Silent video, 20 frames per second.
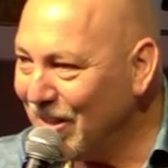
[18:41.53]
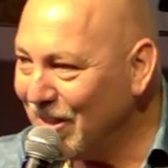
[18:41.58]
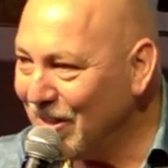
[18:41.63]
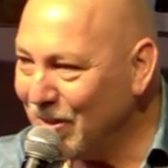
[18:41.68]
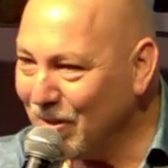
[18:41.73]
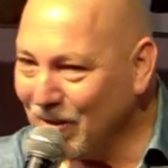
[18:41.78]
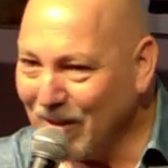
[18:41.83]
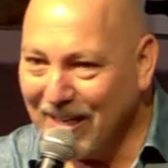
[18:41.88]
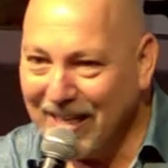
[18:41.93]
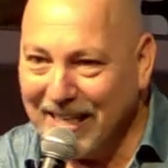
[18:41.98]

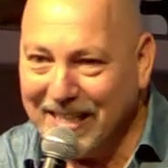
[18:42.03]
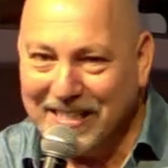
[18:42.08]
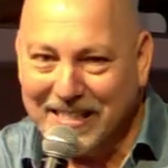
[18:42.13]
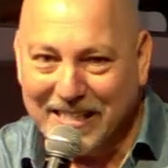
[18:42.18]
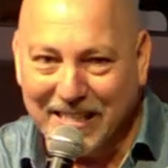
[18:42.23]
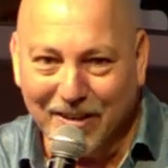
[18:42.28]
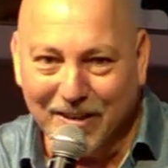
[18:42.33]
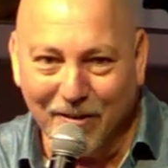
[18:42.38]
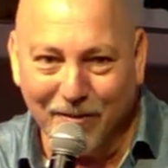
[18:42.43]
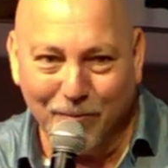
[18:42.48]
You're the lead
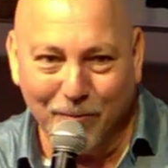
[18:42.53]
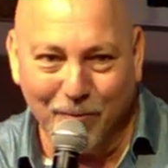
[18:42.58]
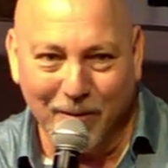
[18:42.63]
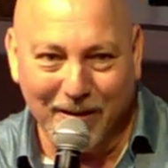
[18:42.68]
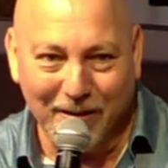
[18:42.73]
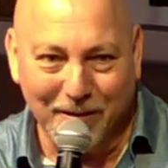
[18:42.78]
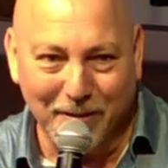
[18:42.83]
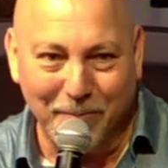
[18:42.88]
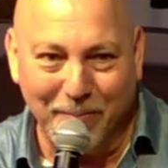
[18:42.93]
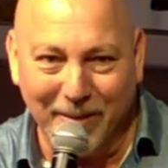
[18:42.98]
singer of one
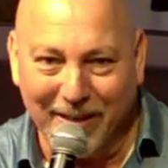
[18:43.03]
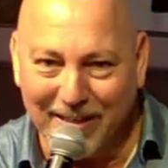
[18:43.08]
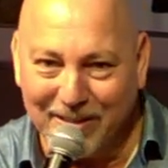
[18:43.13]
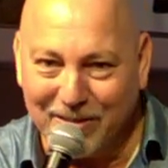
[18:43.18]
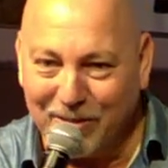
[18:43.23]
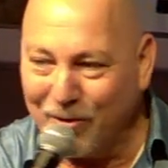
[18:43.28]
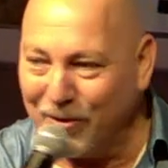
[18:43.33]
of the biggest